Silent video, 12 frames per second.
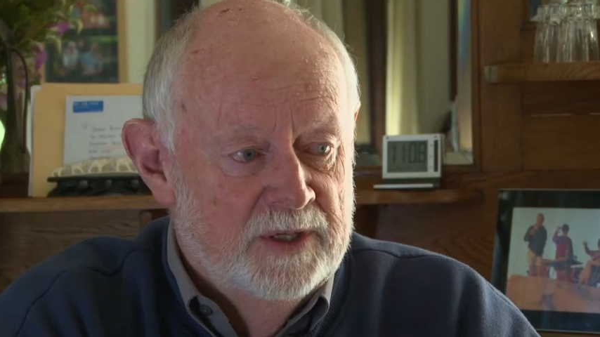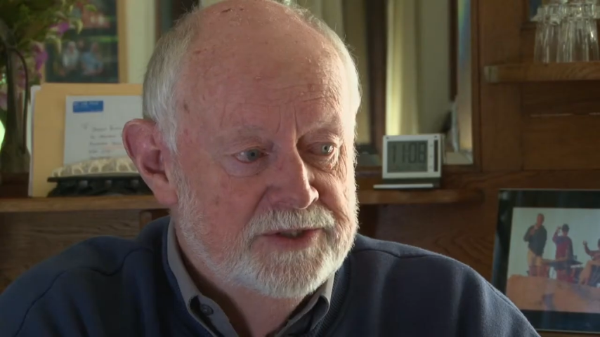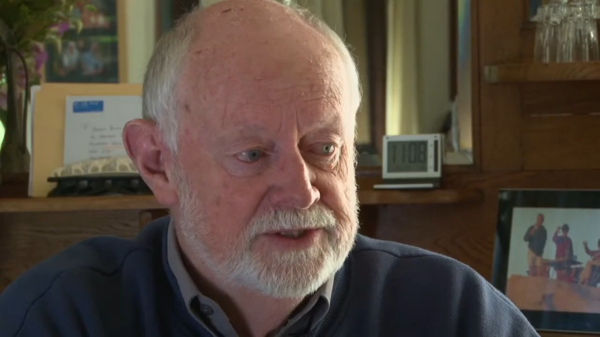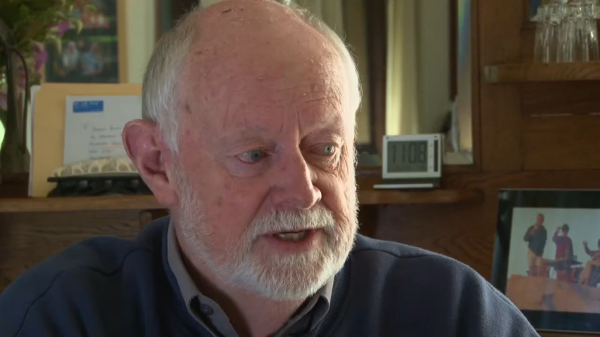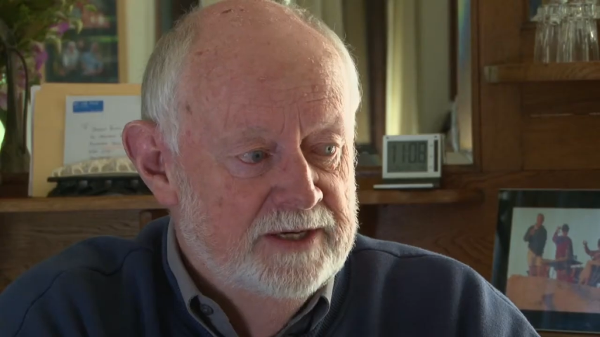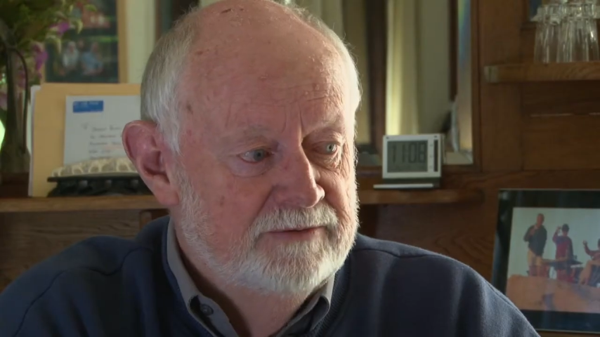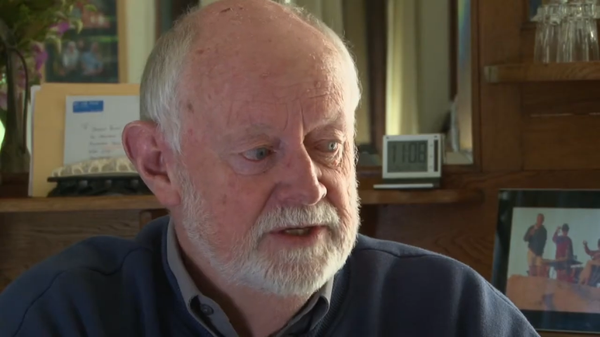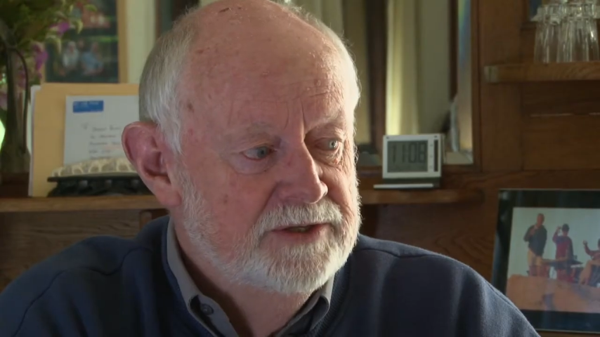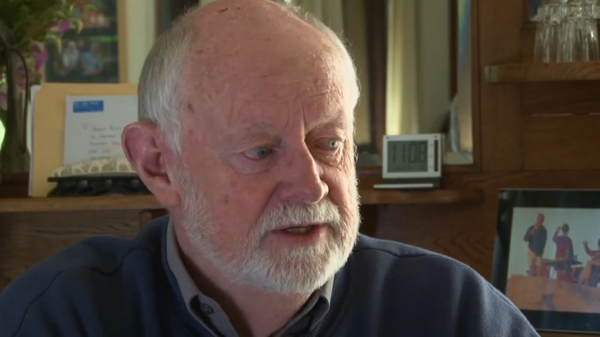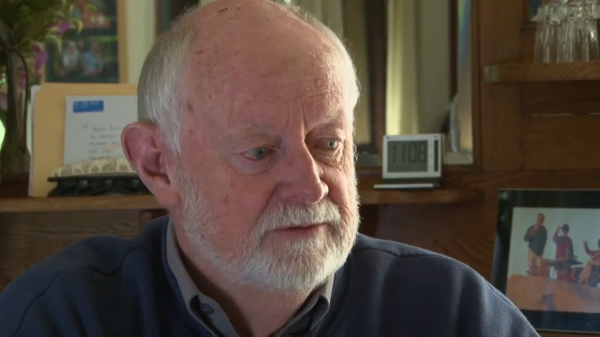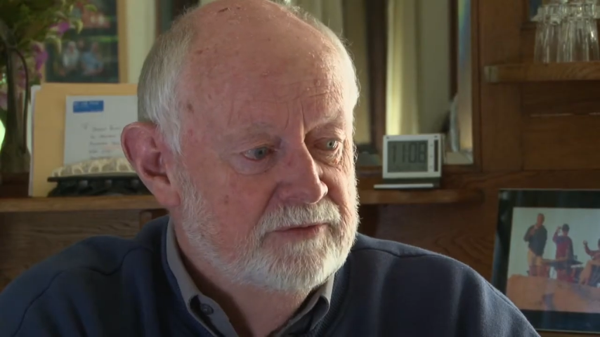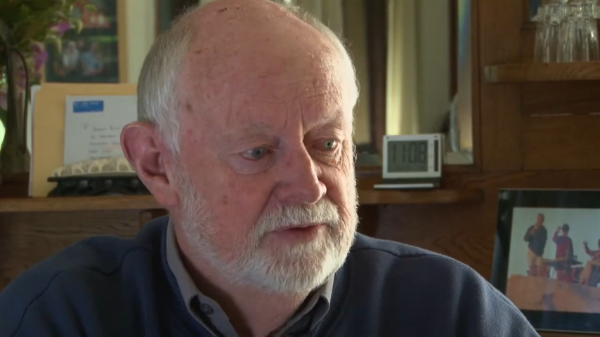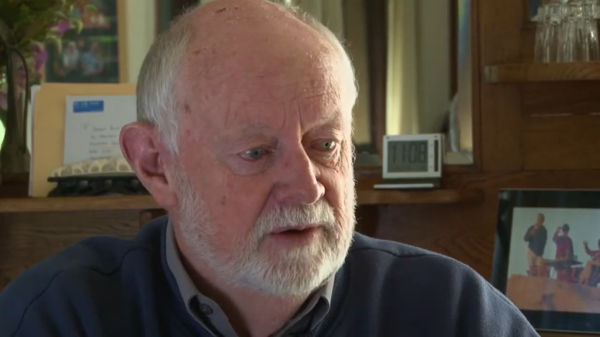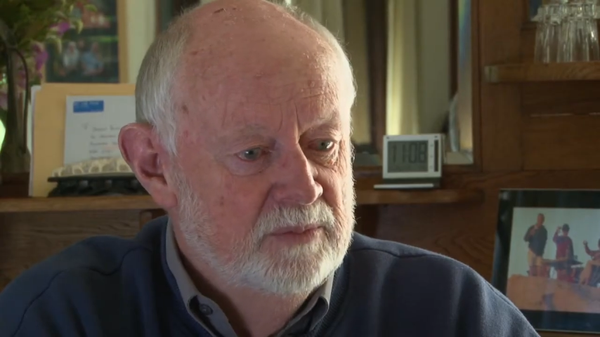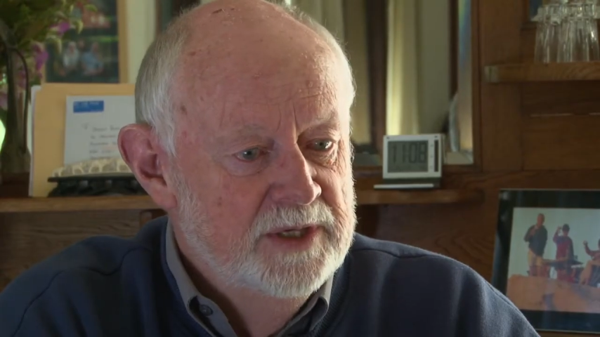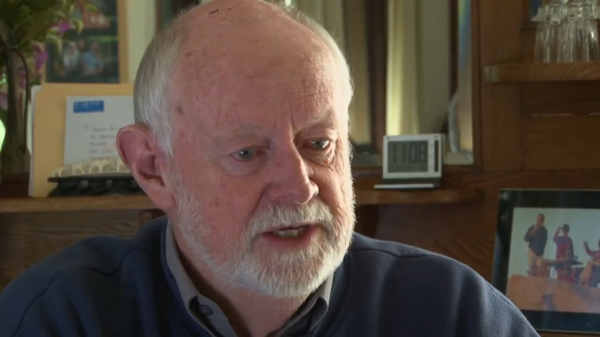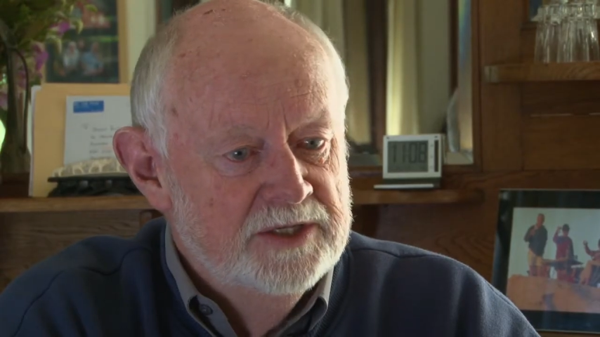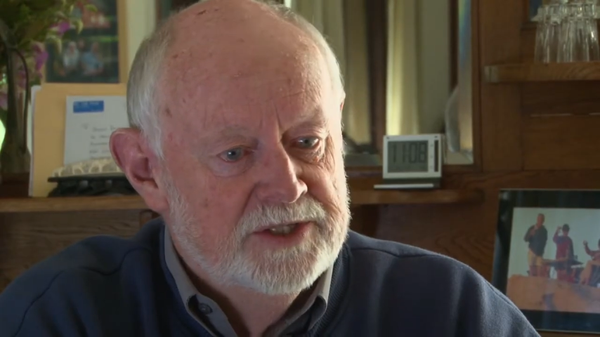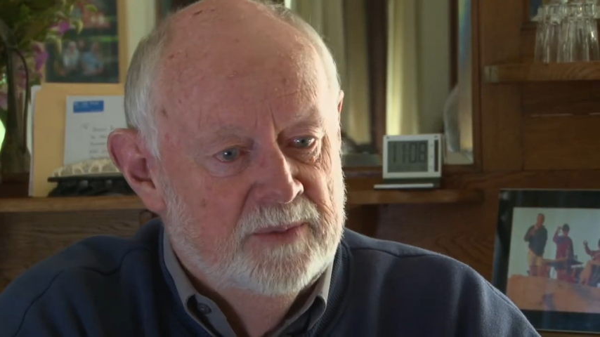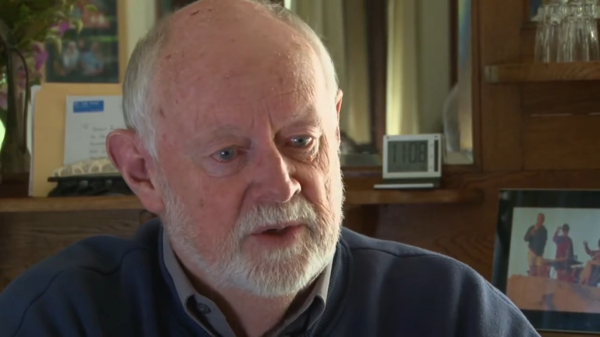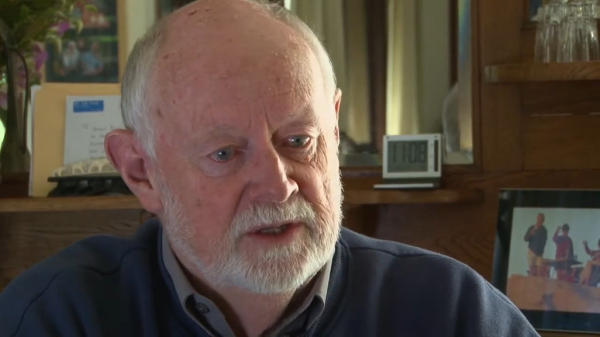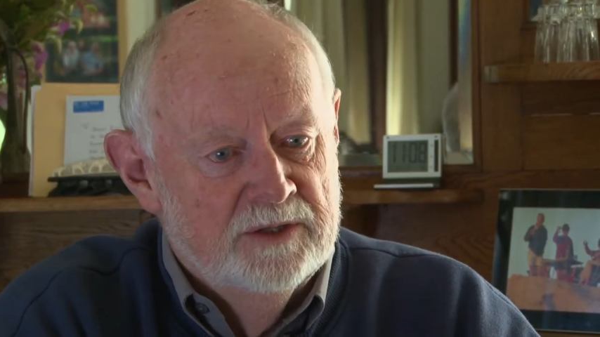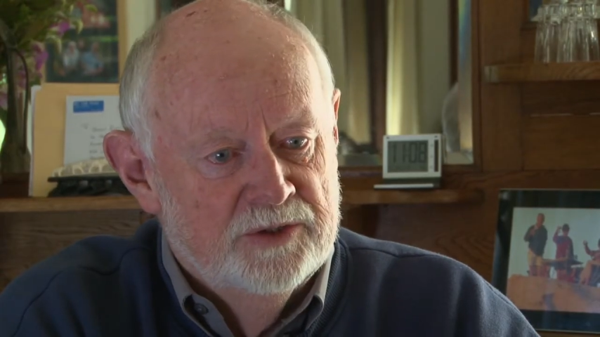It's everything from meeting someone at the